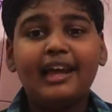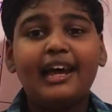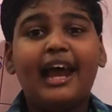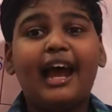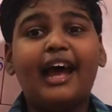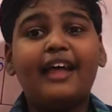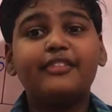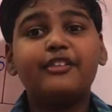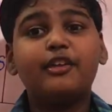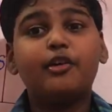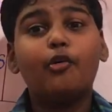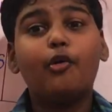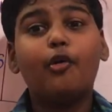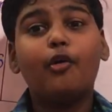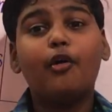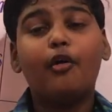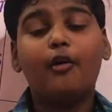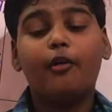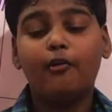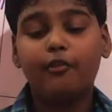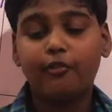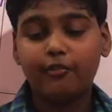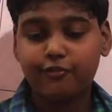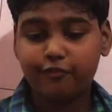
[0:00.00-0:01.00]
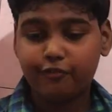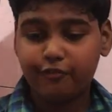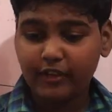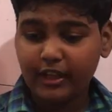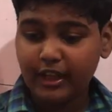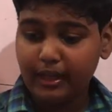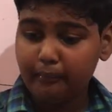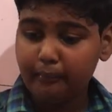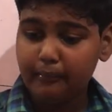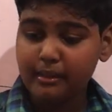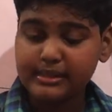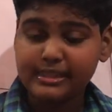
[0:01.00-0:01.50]
And the
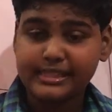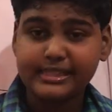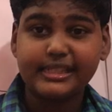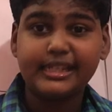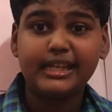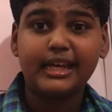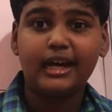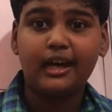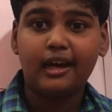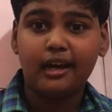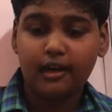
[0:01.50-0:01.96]
famous